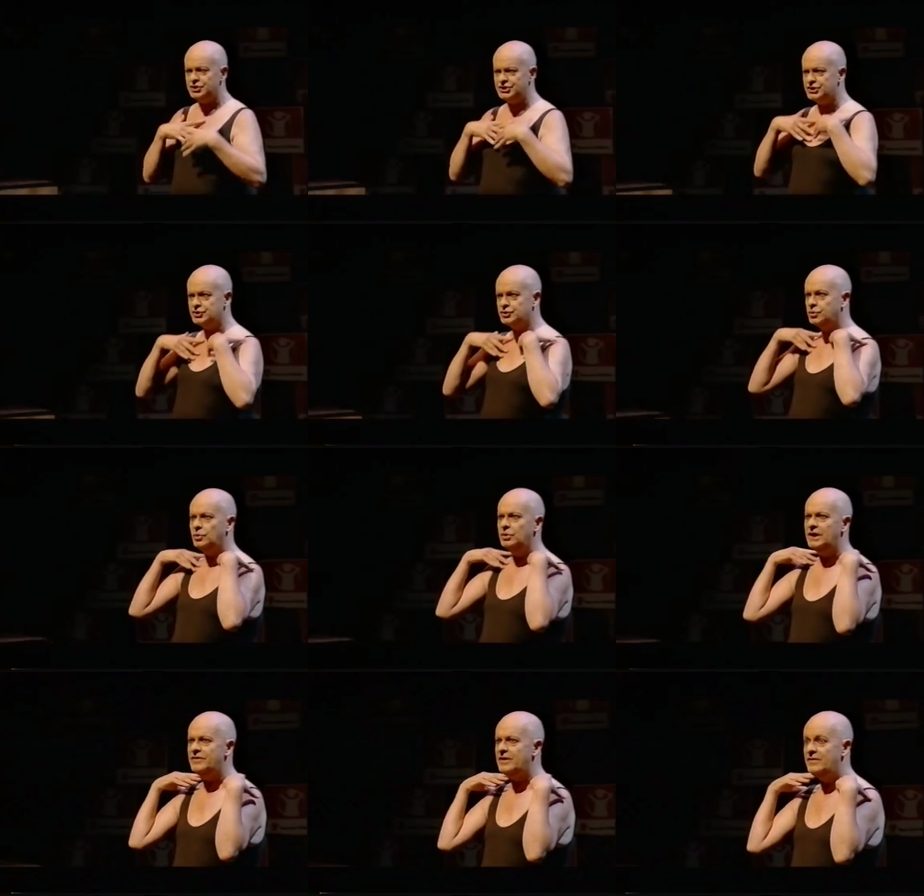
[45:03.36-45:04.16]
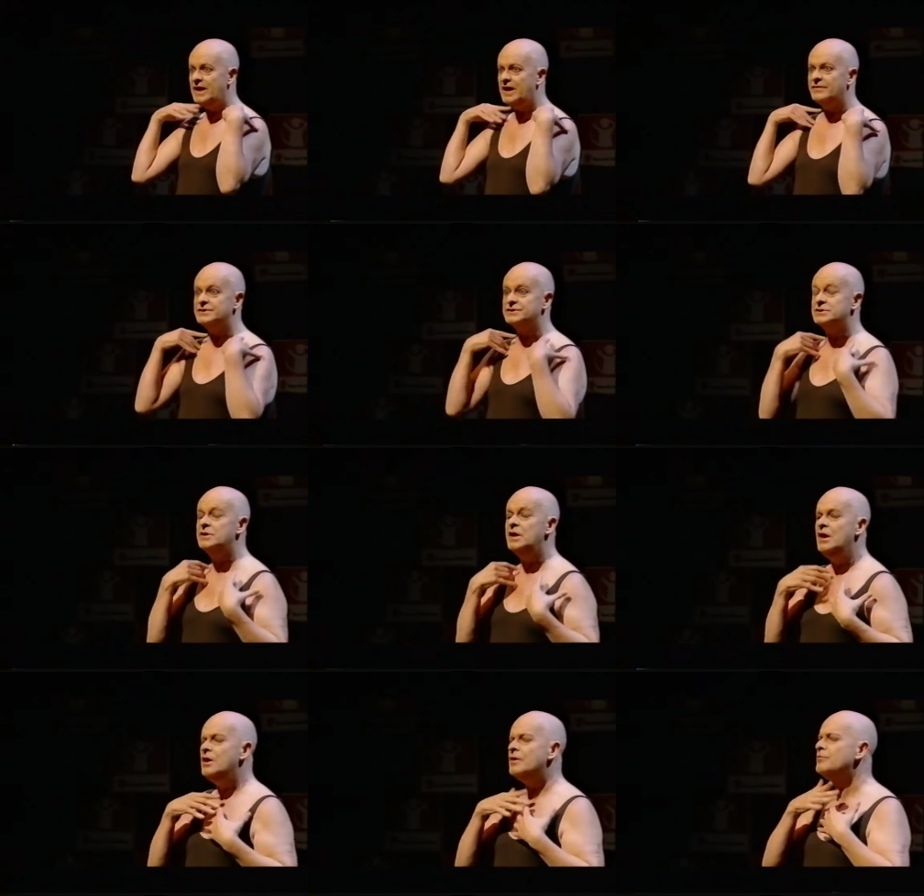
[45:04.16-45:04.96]
She's taller than the others, and
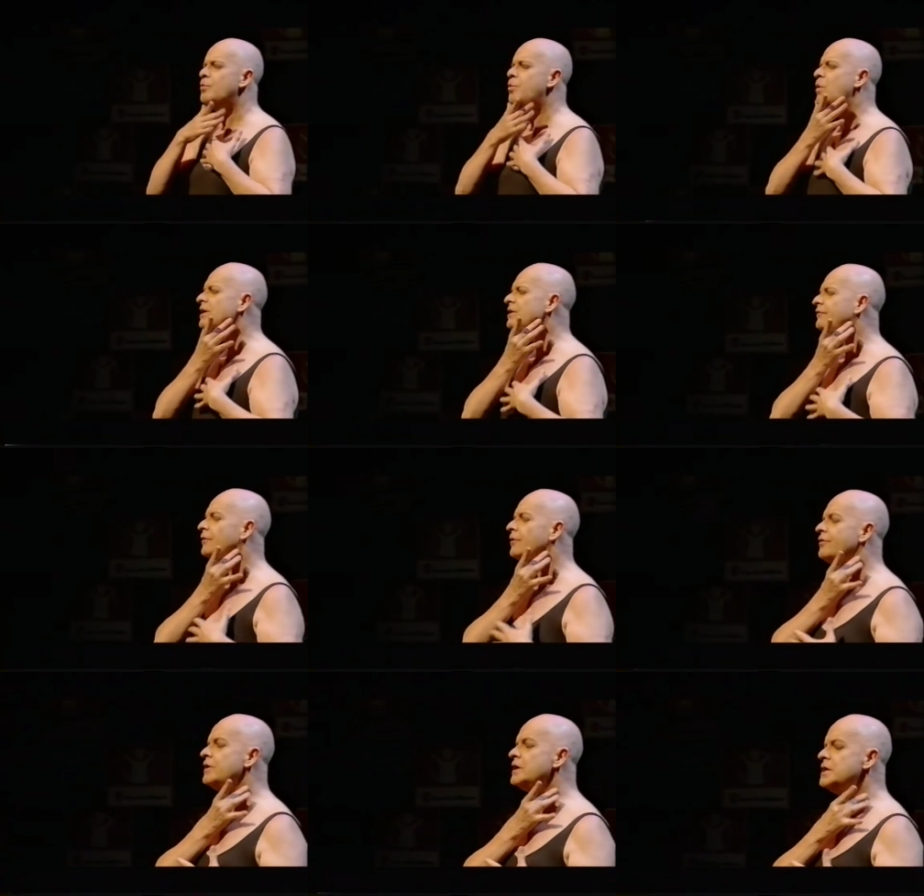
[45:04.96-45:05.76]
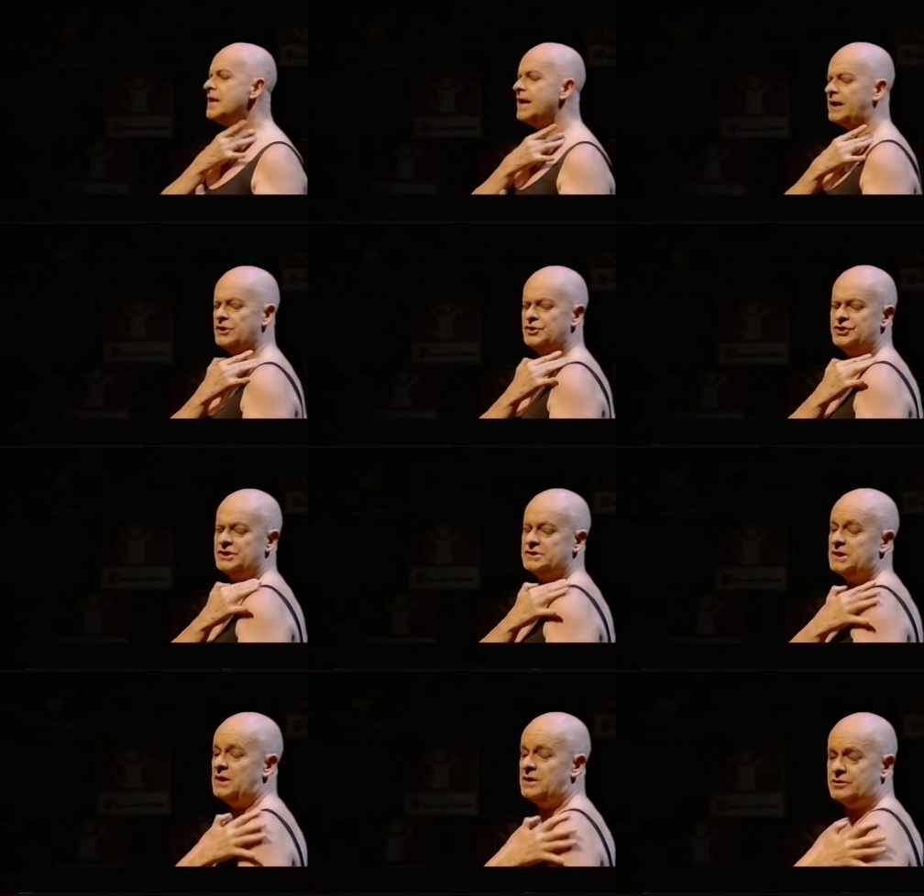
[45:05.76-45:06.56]
wonderful thin neck, and
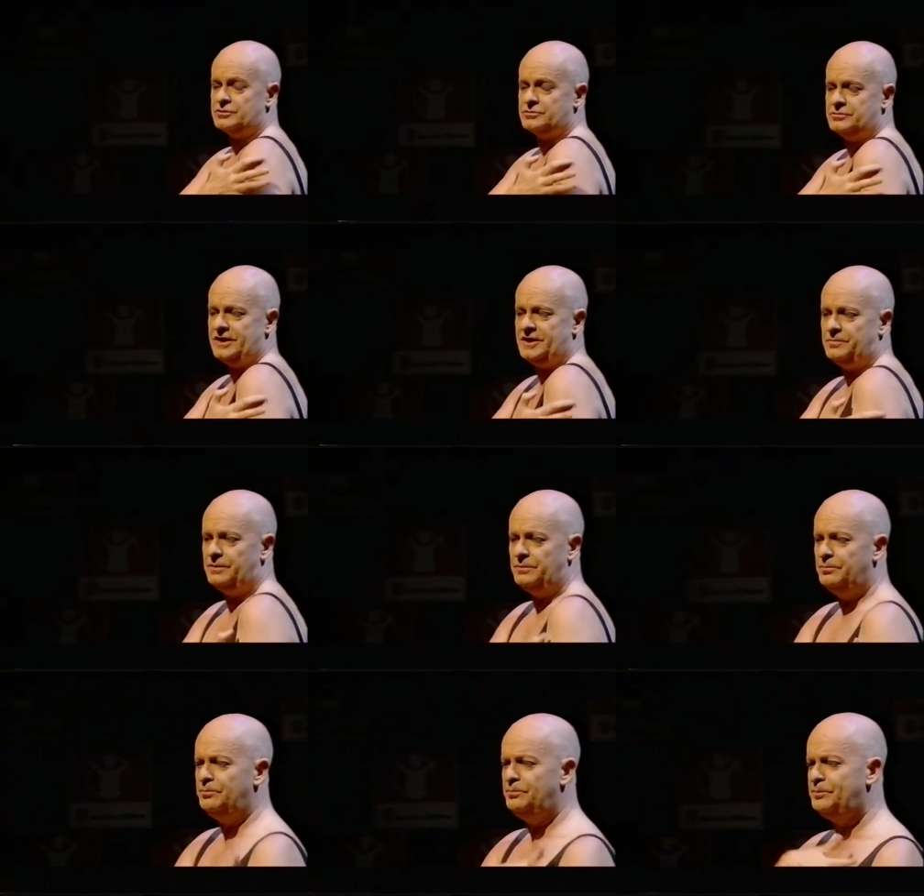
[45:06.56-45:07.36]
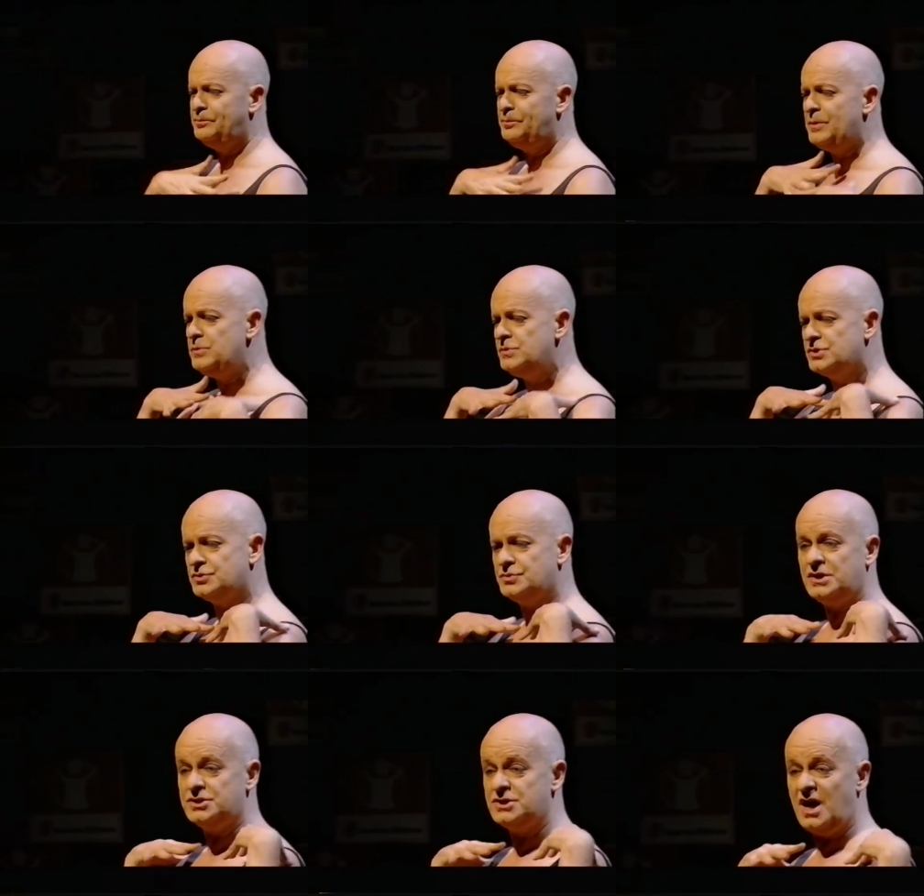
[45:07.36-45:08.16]
just incredible bone
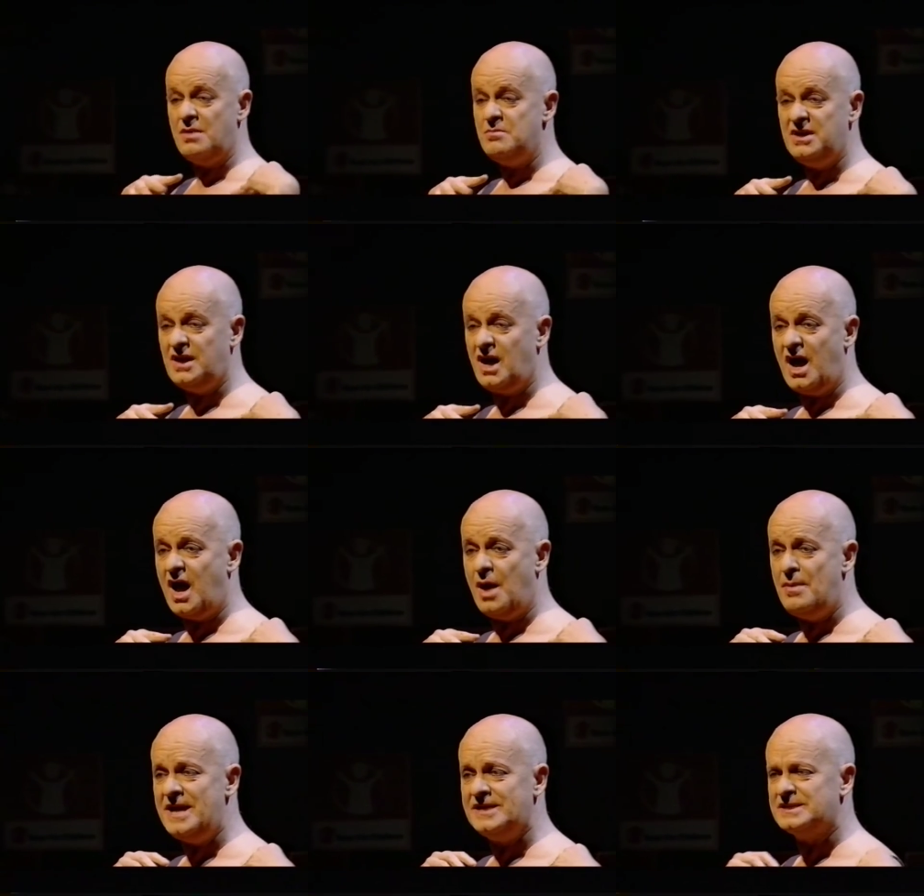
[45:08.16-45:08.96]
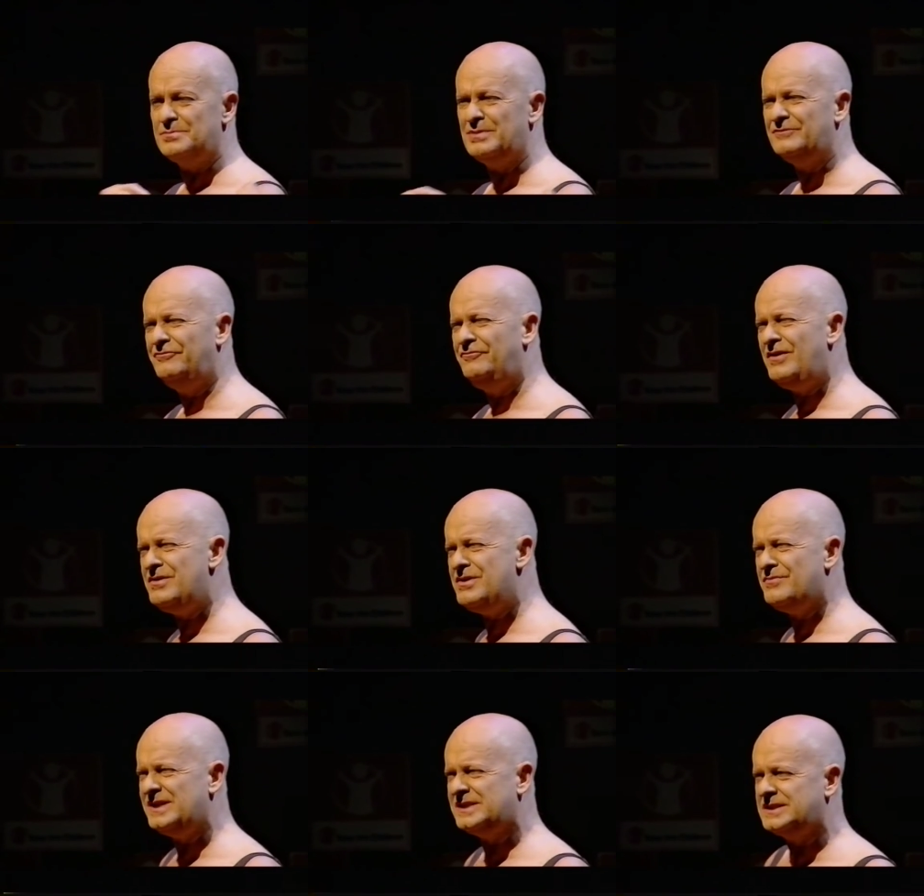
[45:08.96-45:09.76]
structure. I mean, amazing, but
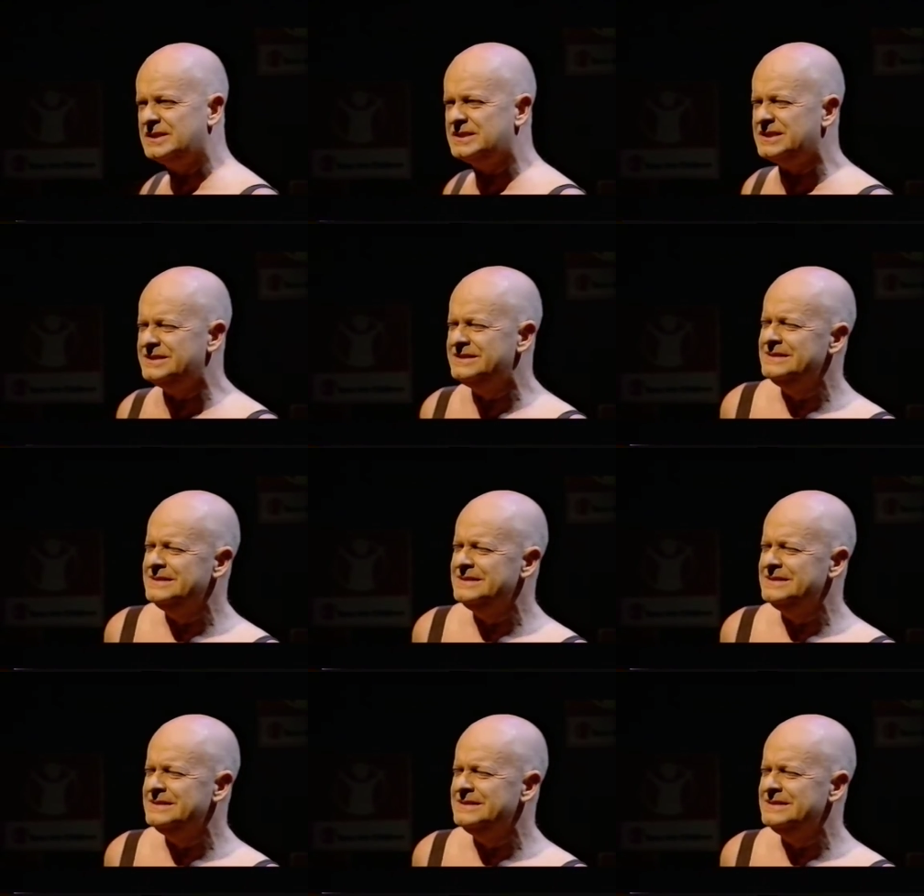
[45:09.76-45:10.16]
very restless.